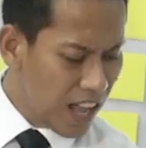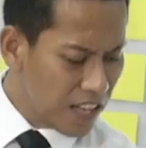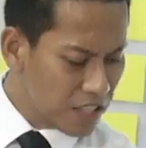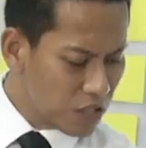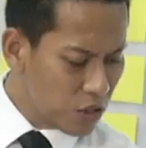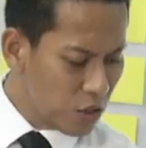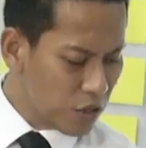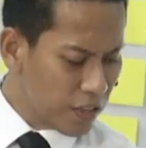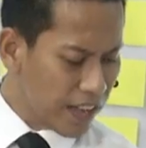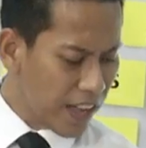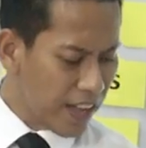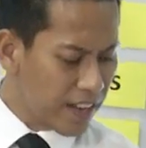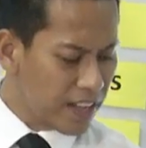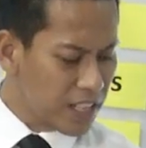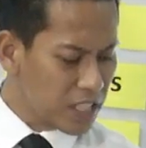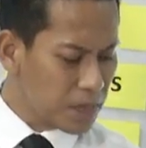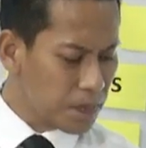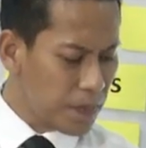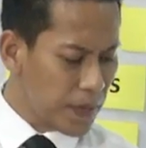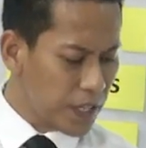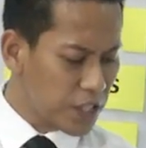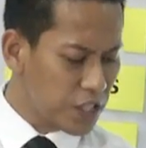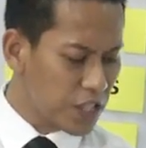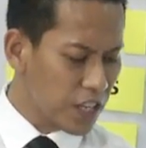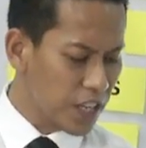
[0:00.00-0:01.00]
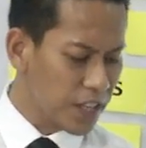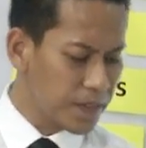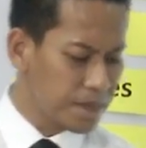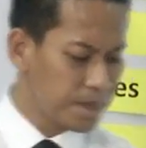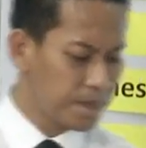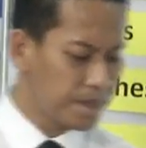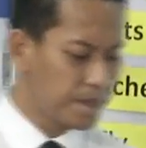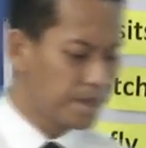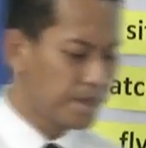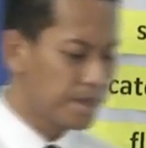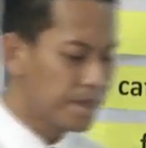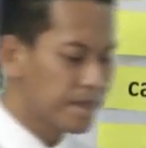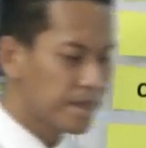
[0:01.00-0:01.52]
Let's look at this picture.
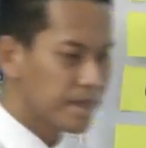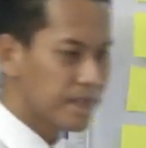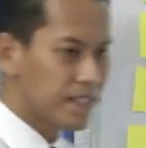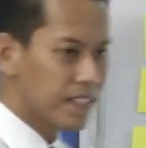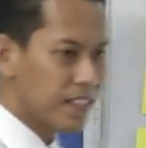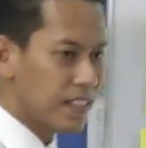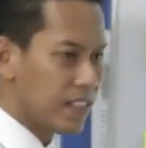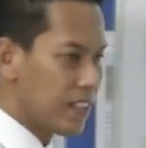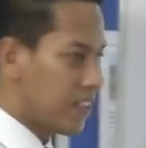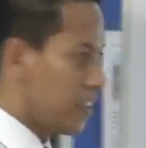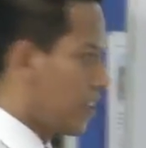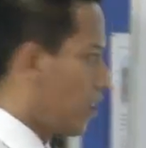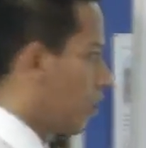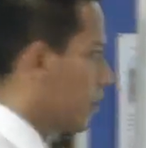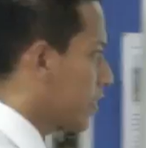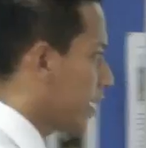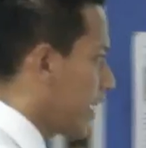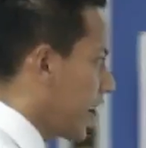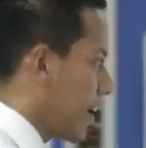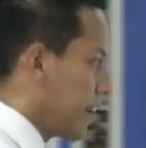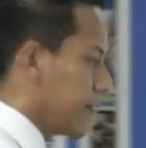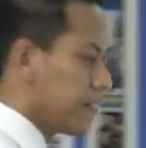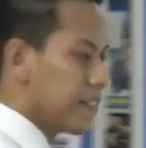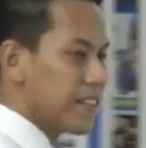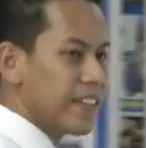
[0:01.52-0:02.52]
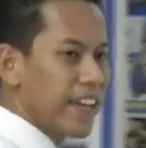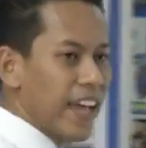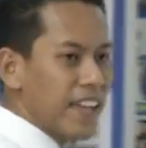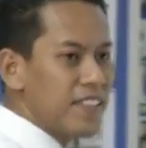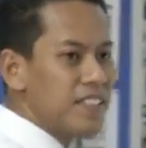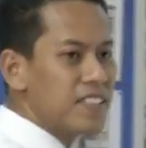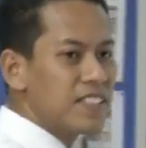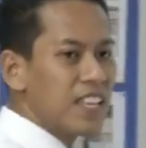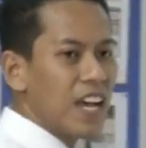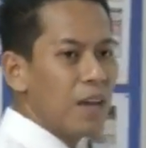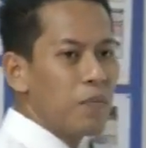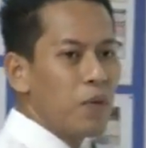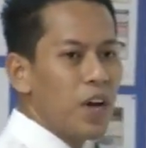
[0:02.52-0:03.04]
Okay, can
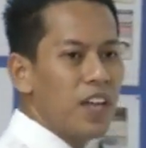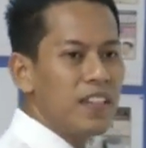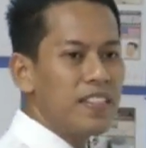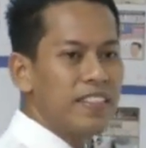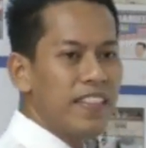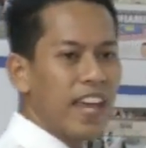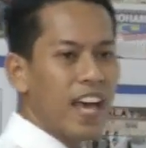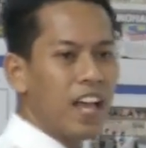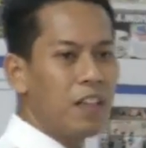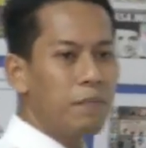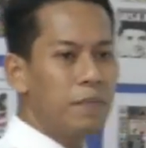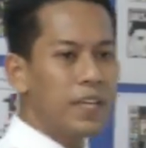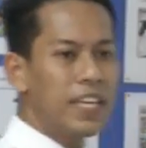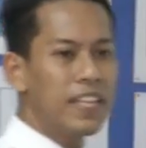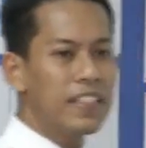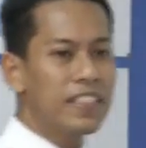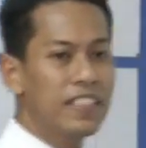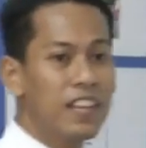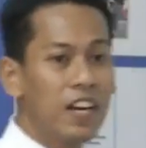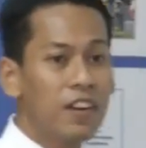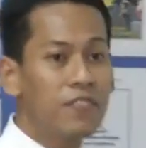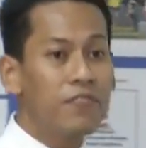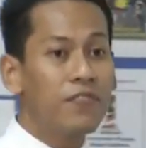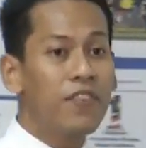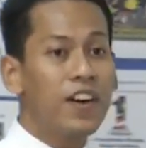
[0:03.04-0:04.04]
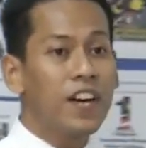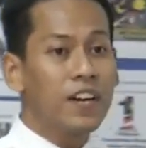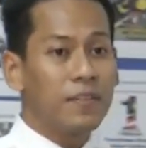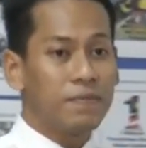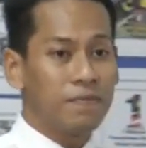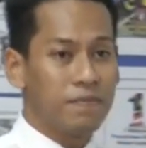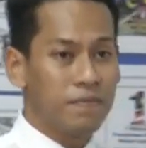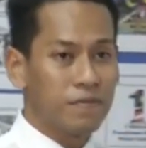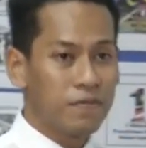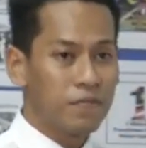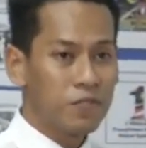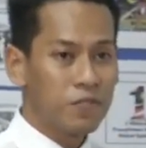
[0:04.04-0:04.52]
someone tell me the verb?